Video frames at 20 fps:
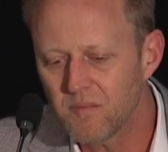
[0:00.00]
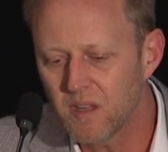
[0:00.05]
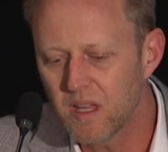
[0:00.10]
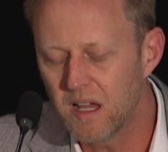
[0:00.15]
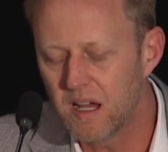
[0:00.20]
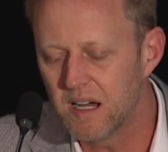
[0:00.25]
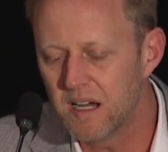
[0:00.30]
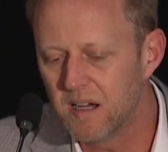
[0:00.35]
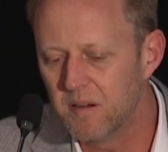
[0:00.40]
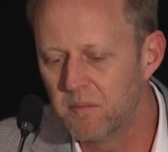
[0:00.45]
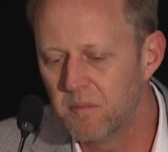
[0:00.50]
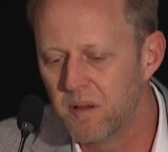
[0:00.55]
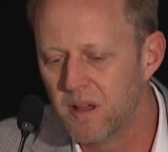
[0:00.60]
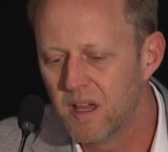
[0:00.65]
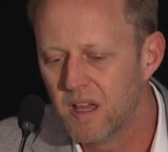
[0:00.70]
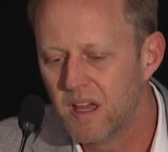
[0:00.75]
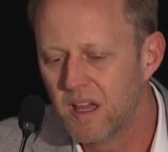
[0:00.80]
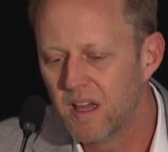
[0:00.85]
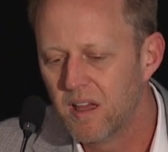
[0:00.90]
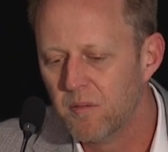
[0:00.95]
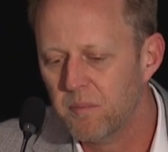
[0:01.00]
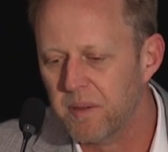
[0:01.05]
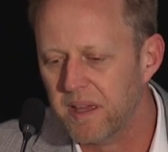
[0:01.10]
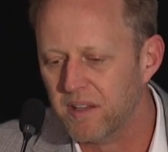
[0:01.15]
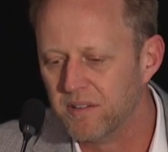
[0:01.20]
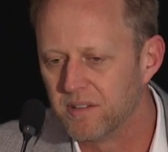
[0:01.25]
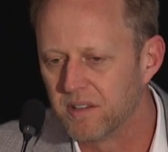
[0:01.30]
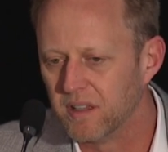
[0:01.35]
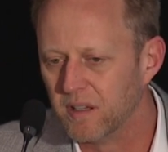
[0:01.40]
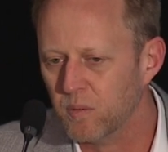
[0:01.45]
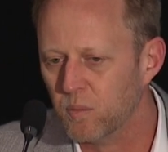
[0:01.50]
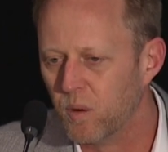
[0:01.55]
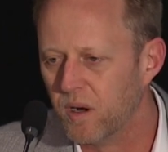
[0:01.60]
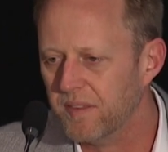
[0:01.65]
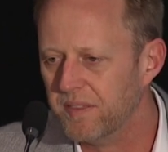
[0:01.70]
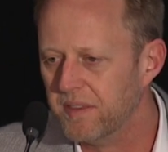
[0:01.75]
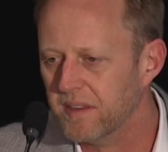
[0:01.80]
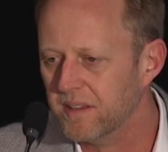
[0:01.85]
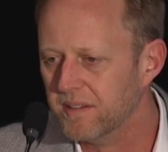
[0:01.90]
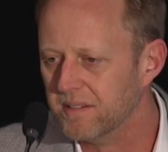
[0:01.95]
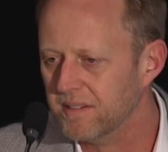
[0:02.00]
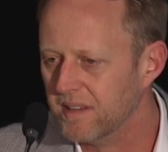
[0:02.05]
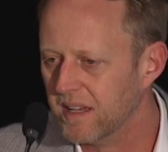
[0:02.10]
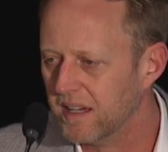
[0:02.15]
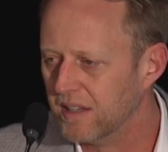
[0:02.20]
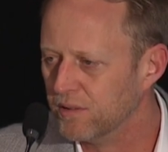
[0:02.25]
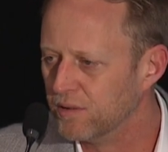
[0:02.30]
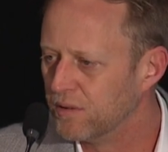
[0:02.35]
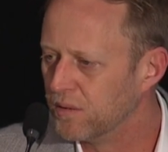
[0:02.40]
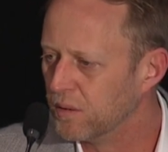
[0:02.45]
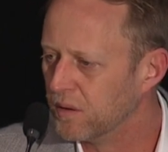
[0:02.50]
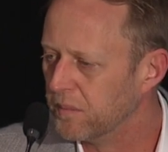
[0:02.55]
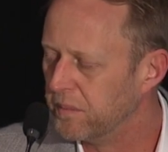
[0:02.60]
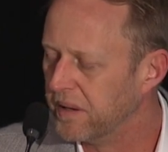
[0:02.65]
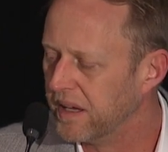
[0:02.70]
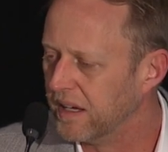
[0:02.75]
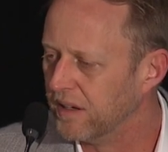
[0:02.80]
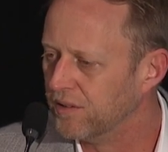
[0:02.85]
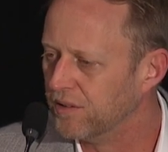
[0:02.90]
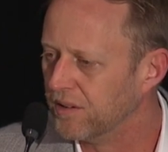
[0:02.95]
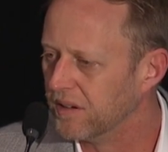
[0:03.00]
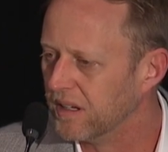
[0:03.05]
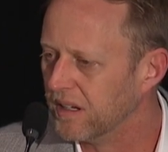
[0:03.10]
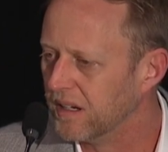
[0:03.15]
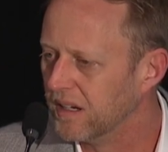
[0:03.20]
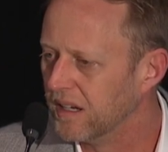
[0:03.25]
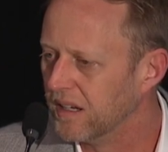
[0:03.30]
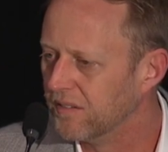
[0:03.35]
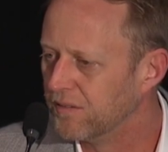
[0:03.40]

um, basically what this does to a patient,